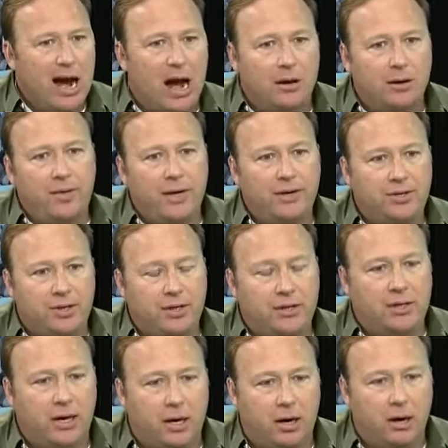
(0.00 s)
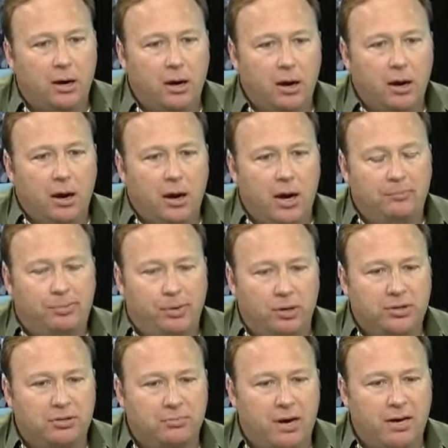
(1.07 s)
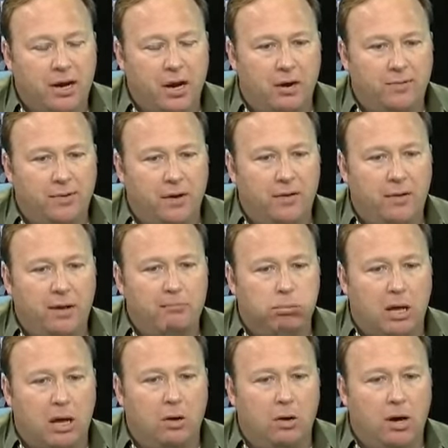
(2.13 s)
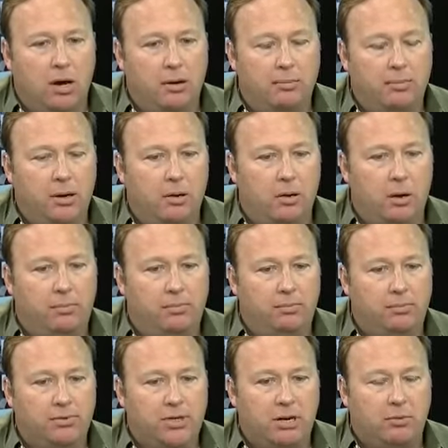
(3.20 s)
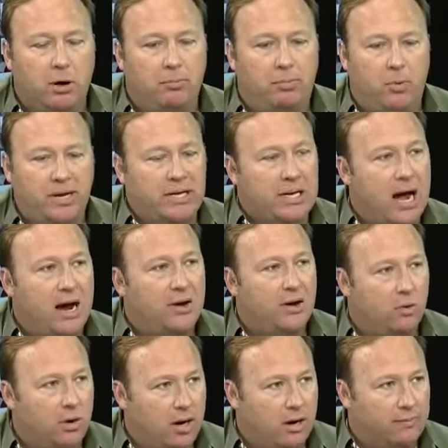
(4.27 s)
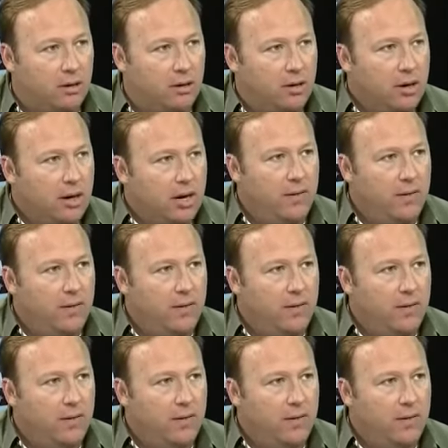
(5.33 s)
How do they sit there and pull somebody over and then they blow a 0.9 or whatever,